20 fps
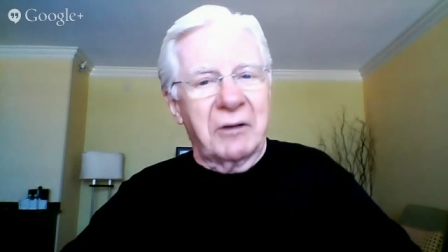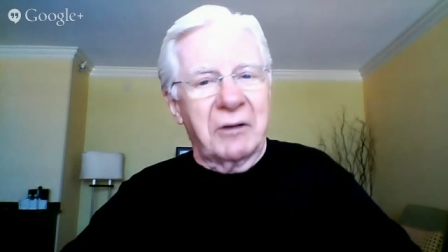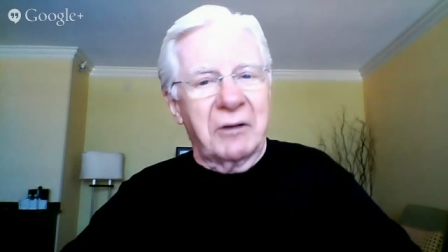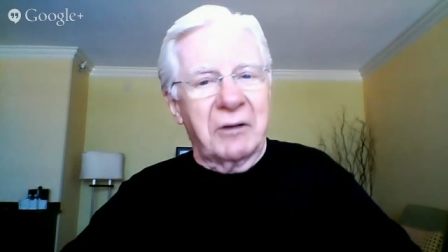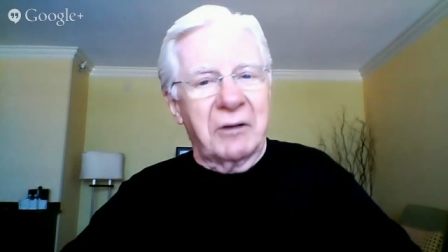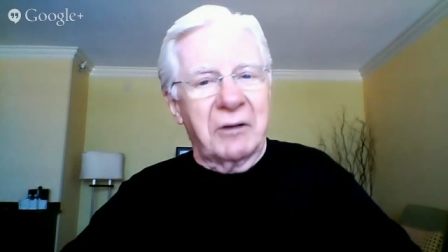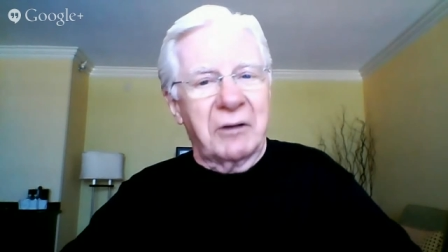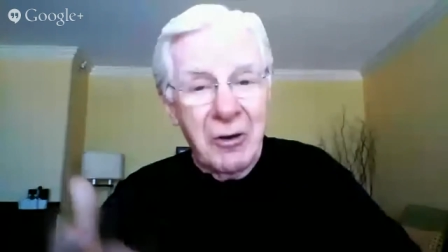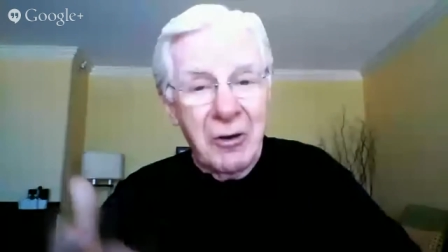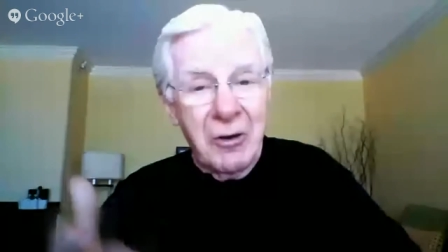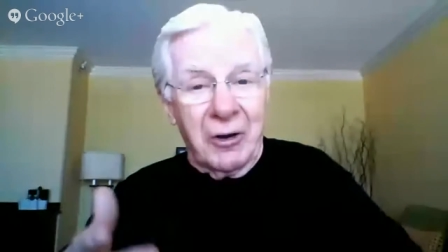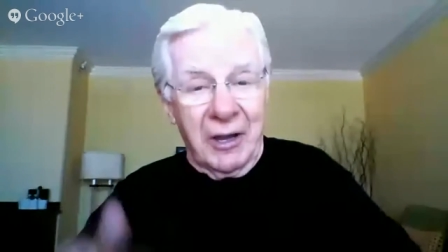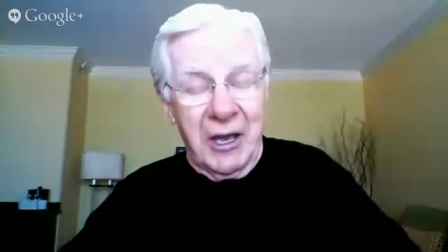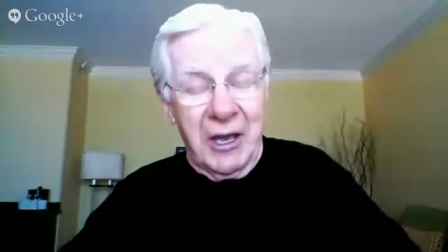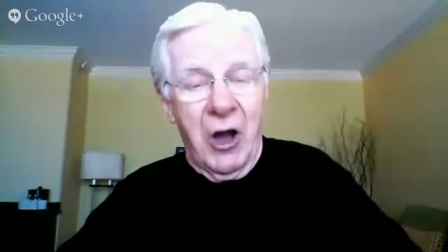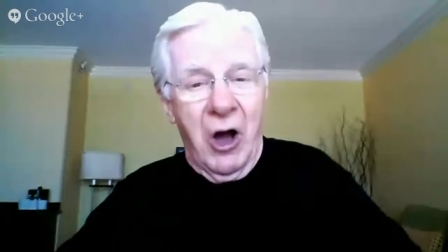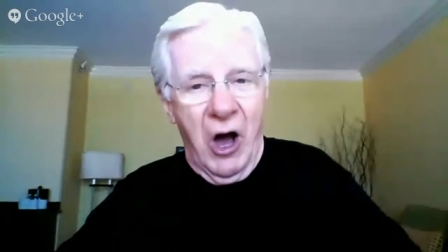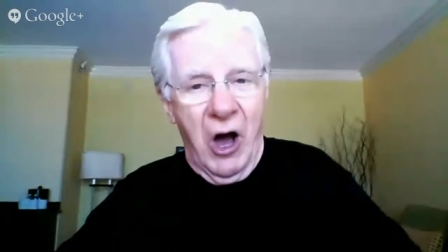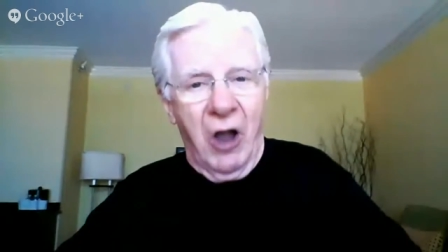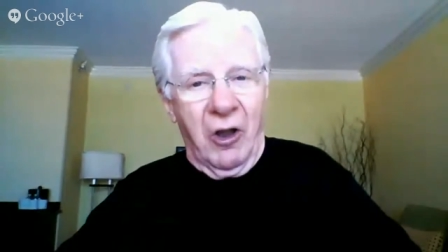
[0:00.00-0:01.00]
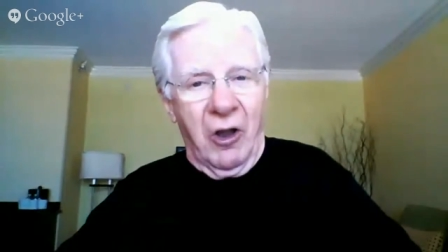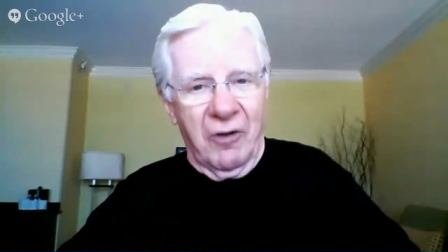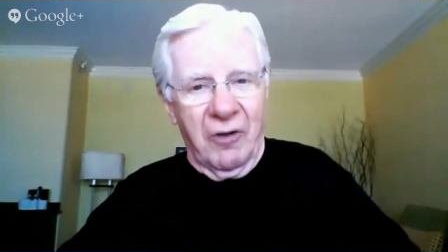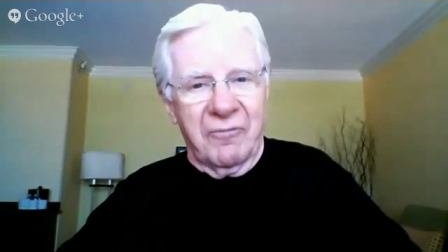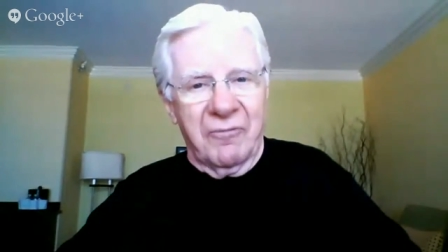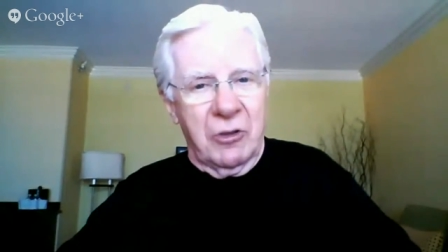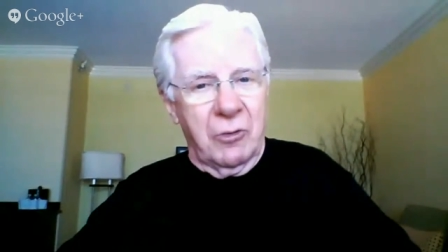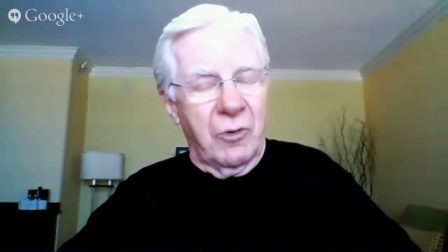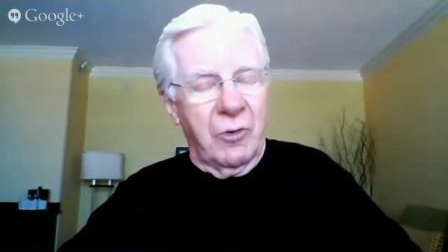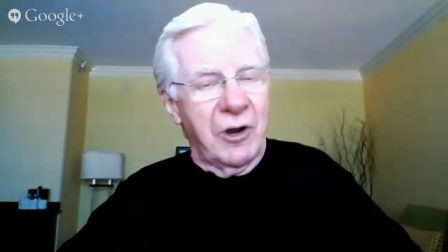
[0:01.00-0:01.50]
literally all
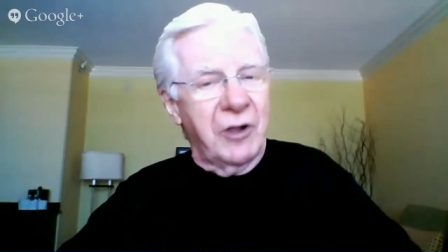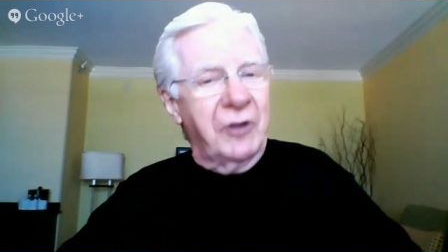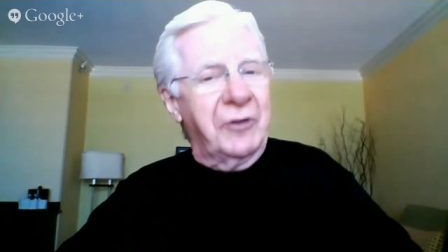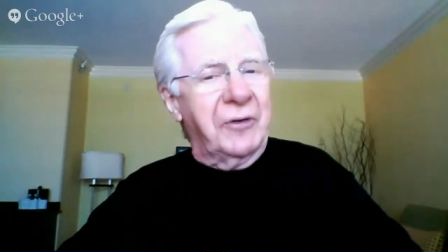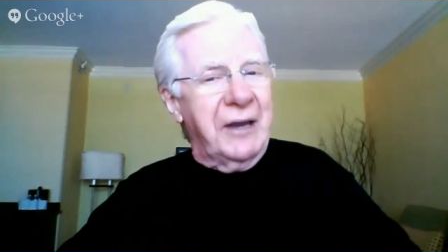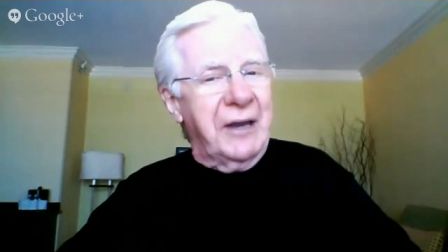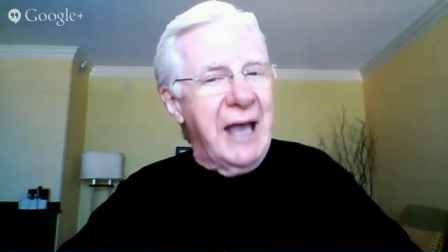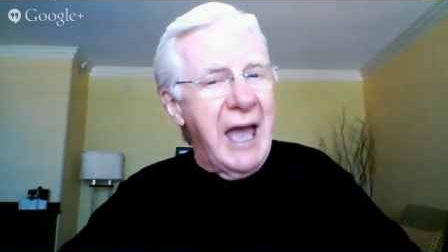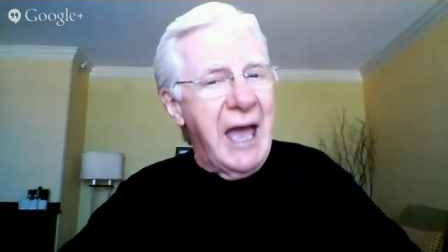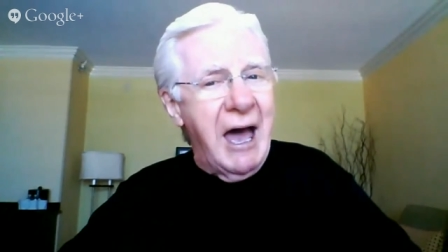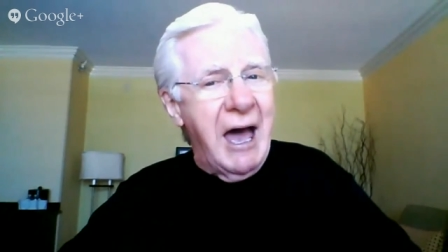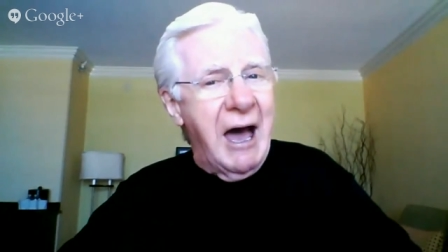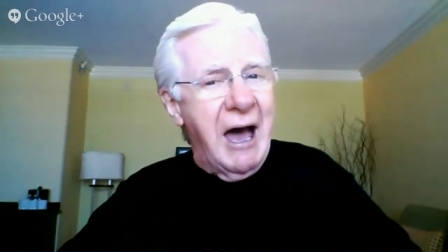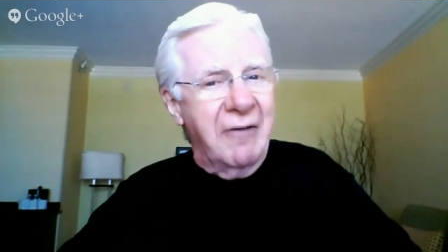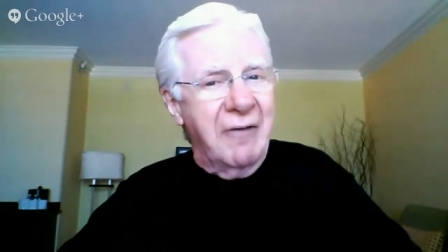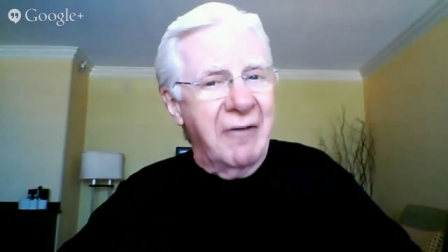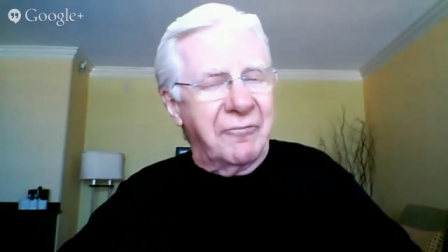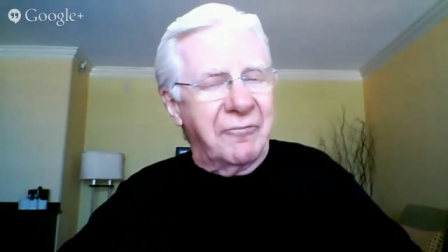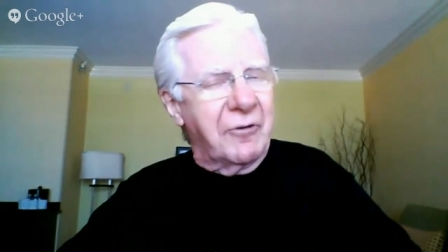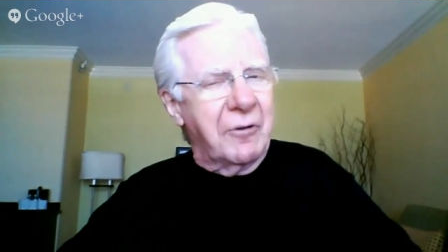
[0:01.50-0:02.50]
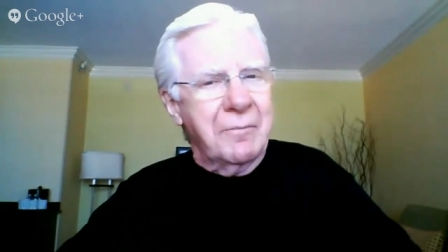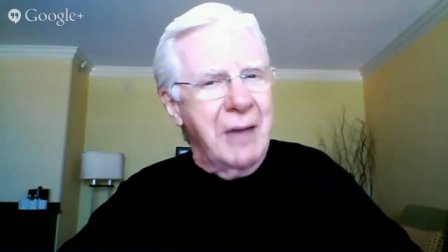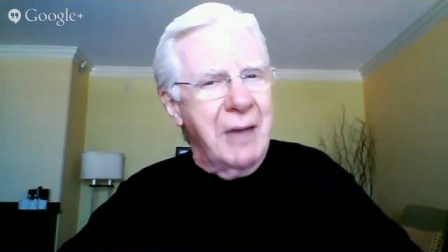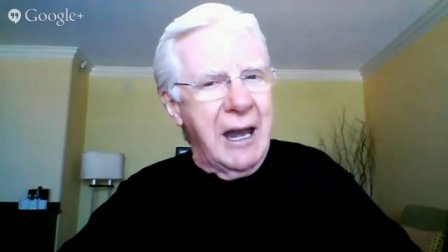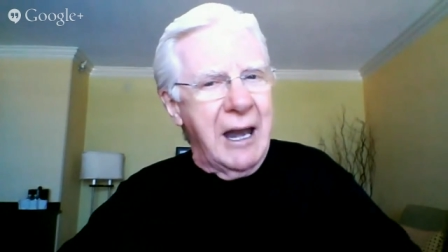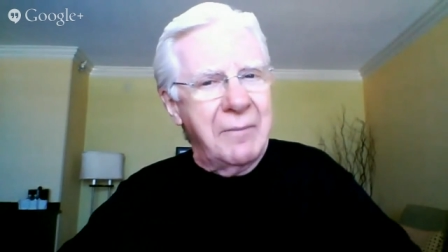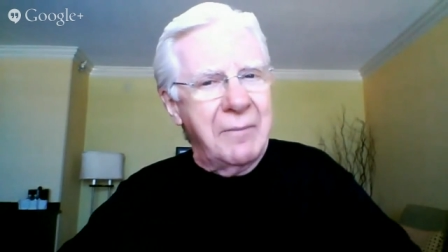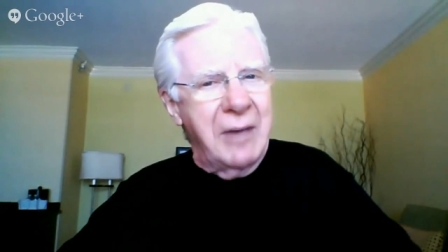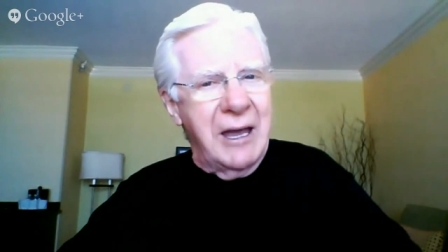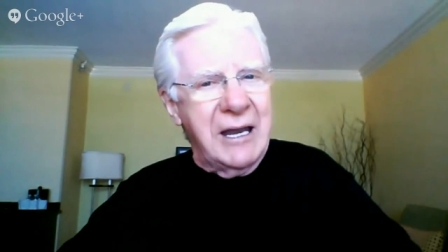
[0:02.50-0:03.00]
over the world and have for
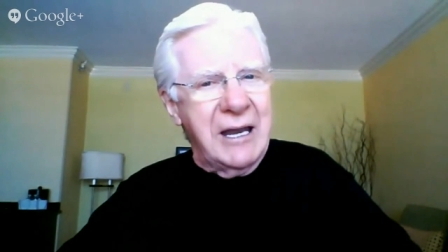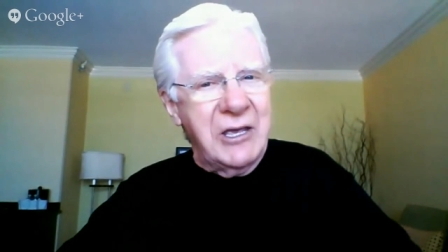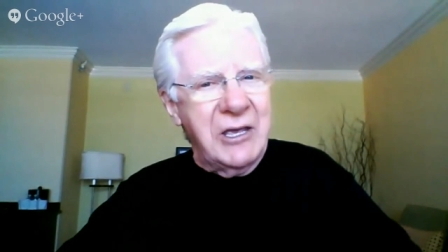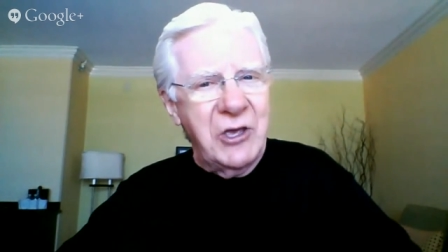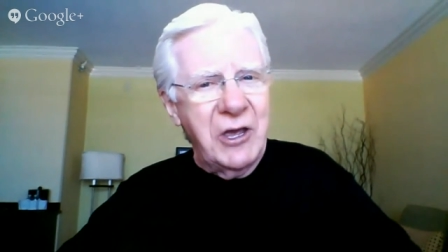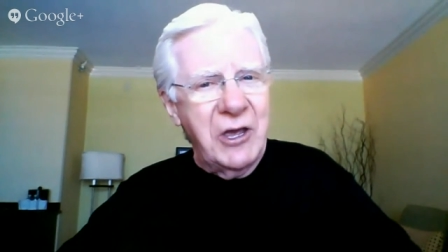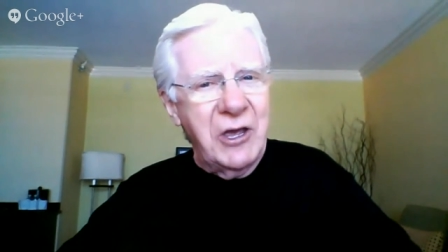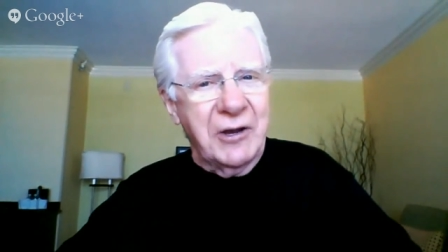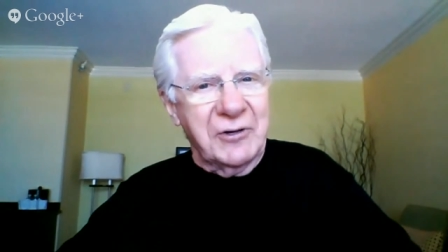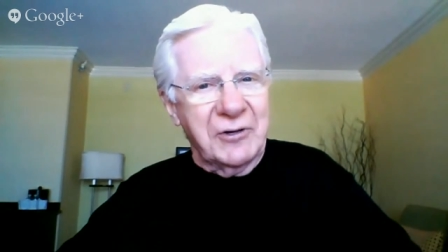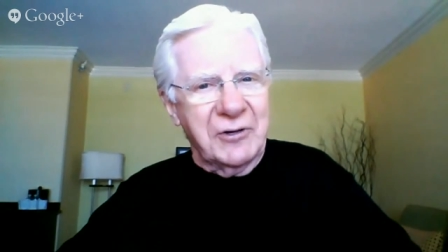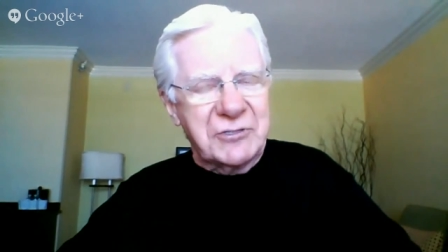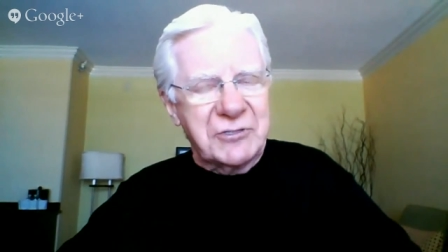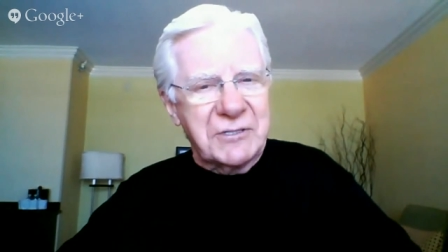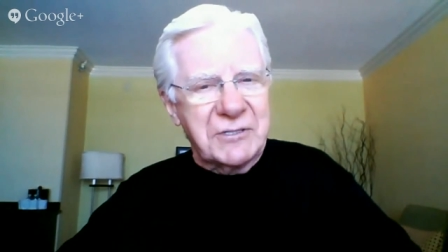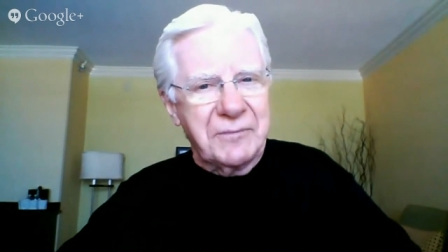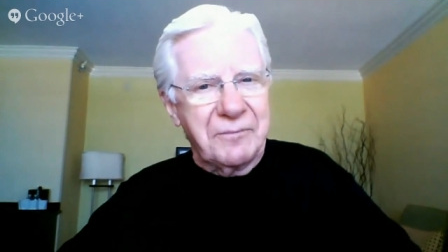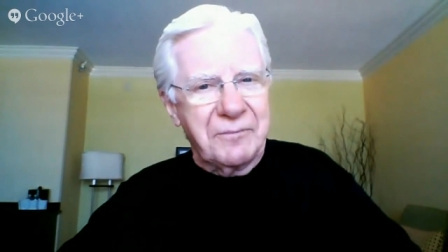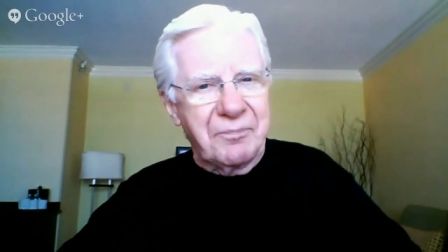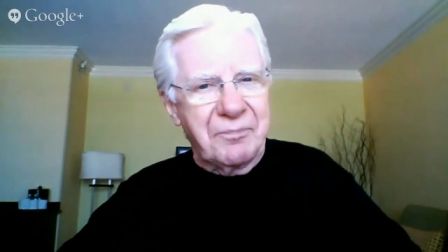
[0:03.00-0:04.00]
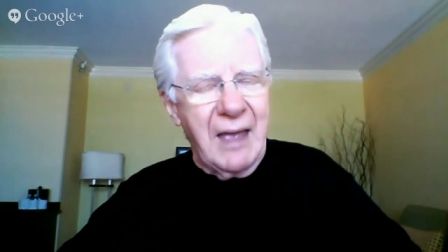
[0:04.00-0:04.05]
many, many years.